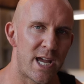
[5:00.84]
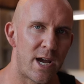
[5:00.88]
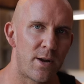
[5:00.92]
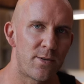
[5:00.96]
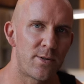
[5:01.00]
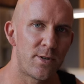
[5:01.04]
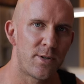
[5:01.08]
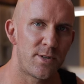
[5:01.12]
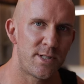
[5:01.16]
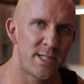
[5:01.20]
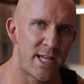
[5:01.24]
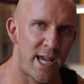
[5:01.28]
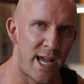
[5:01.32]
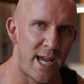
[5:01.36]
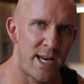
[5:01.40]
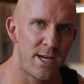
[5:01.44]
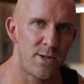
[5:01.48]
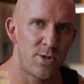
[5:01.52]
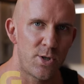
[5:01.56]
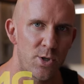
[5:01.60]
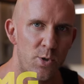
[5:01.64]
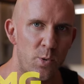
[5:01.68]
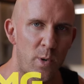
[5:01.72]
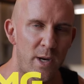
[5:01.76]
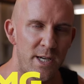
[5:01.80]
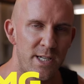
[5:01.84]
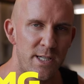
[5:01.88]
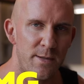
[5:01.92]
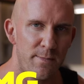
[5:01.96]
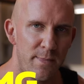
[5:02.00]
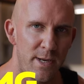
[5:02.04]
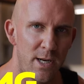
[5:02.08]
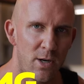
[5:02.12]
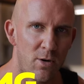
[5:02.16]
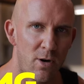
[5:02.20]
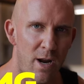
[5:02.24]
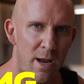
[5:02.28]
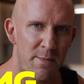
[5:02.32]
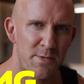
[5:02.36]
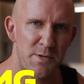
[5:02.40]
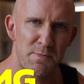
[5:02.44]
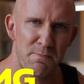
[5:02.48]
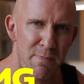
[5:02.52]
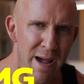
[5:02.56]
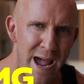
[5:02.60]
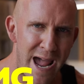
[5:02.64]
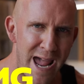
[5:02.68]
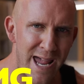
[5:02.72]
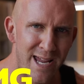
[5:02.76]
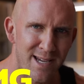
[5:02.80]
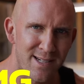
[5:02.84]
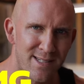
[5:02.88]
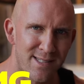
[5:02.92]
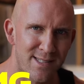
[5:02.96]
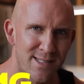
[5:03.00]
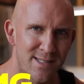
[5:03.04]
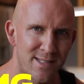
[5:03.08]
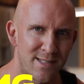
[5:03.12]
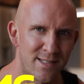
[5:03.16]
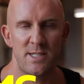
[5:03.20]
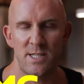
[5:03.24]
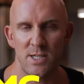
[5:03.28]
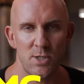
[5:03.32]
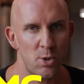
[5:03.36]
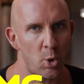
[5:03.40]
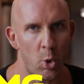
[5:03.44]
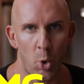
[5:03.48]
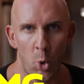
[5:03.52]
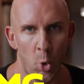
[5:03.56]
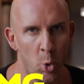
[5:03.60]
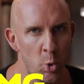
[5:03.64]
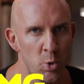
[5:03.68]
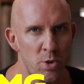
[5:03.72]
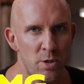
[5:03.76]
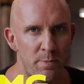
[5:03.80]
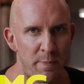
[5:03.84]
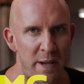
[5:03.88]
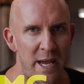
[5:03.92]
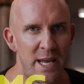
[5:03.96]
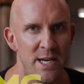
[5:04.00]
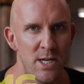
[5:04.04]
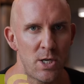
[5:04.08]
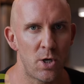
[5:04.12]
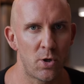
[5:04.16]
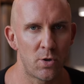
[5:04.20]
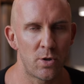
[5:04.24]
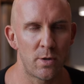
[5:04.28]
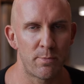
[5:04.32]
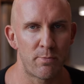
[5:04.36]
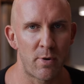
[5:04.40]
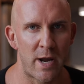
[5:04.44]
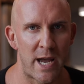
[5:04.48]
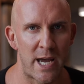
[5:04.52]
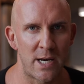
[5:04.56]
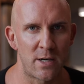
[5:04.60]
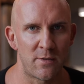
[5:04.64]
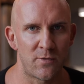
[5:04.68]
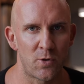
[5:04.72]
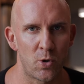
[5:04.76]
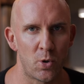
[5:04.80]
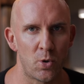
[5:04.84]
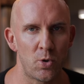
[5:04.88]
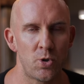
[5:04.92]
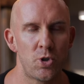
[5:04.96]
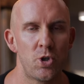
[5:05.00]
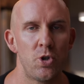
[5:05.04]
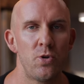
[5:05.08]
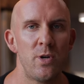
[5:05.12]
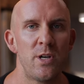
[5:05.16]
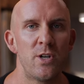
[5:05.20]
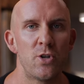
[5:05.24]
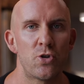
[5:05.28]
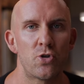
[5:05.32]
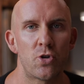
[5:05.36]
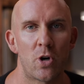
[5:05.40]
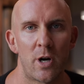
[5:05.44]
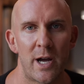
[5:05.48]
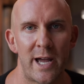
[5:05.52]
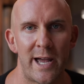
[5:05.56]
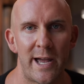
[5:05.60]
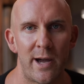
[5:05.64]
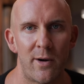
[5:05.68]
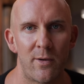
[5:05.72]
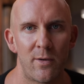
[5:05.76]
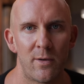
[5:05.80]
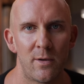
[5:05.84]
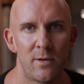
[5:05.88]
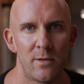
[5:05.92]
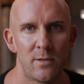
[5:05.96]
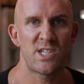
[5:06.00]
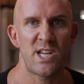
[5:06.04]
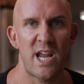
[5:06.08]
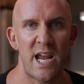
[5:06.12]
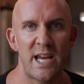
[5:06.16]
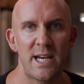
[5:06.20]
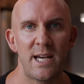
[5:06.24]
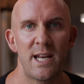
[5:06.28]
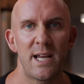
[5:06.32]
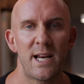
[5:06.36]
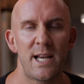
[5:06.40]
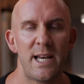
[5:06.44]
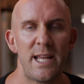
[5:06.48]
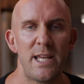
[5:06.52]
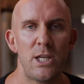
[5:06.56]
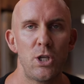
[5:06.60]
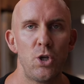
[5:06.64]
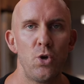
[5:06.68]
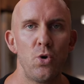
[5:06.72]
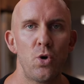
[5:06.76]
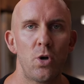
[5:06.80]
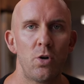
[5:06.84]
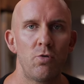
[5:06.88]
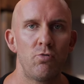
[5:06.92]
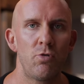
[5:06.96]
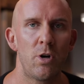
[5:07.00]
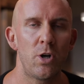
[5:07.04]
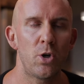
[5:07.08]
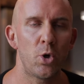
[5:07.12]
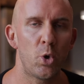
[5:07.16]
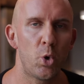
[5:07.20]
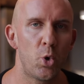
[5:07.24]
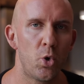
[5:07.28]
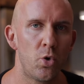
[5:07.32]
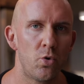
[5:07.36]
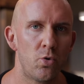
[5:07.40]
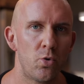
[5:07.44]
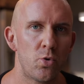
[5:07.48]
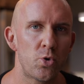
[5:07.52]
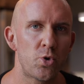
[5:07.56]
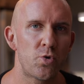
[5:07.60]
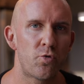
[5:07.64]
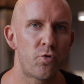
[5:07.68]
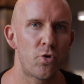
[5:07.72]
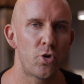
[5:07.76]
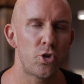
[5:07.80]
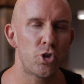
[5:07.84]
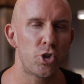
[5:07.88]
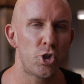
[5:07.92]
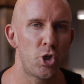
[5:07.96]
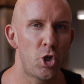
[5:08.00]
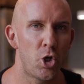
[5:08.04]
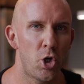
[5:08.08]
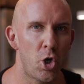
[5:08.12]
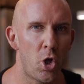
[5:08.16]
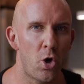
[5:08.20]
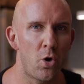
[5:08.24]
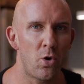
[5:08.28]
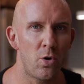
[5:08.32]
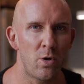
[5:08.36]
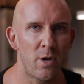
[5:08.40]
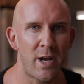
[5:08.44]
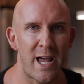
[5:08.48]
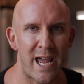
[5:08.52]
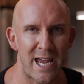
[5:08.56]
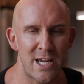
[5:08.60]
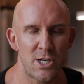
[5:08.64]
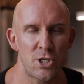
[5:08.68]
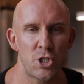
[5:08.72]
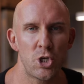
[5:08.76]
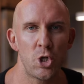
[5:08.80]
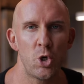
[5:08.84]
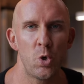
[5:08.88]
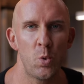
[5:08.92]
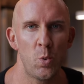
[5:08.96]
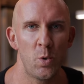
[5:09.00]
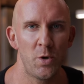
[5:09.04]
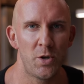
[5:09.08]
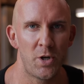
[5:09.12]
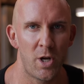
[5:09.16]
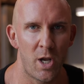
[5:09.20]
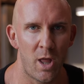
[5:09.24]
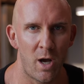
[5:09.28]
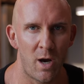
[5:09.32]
down to 10 to 20 milligrams max. This is all depending on the brand, of course. You need to try it out. Technically, you can run orals for as long as you would